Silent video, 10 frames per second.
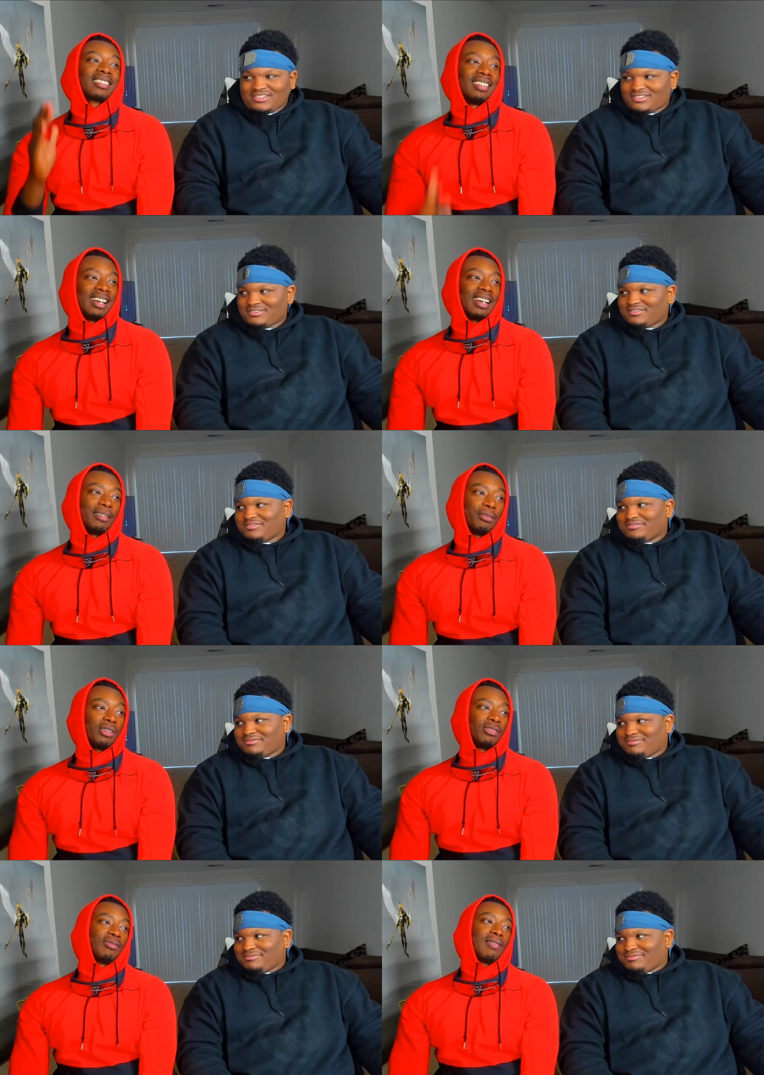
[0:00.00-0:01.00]
Speaker 1: Askeladd,
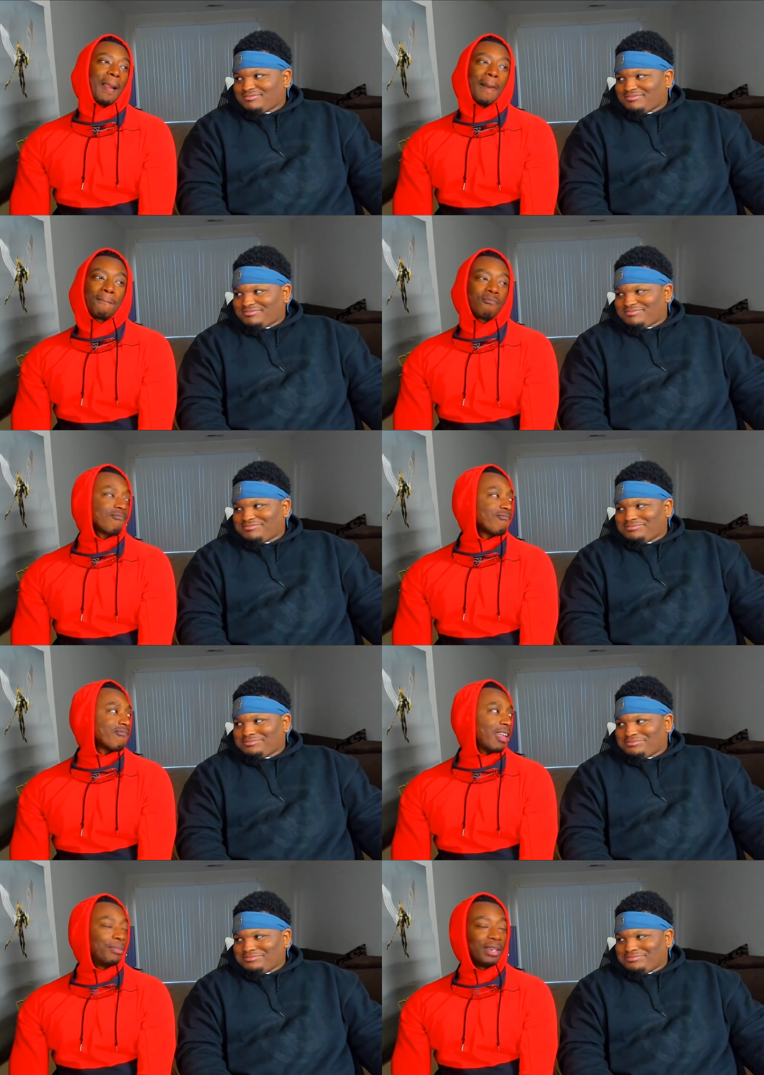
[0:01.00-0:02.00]
bro.
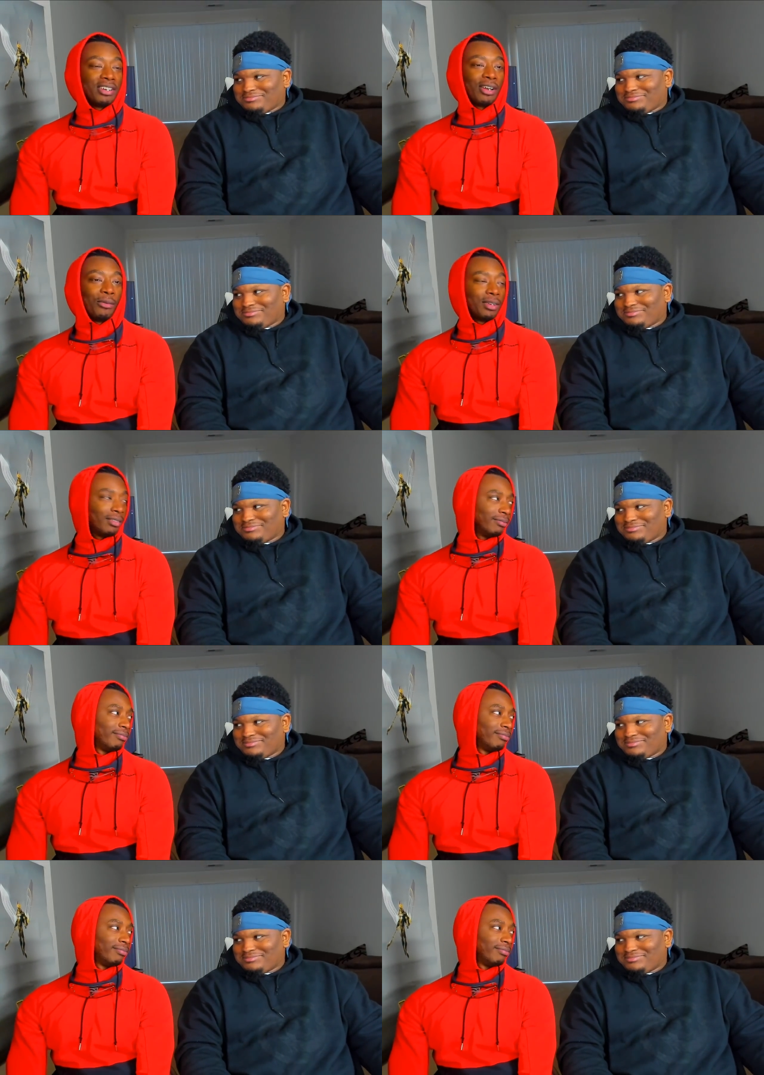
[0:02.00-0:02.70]
I've been done with him.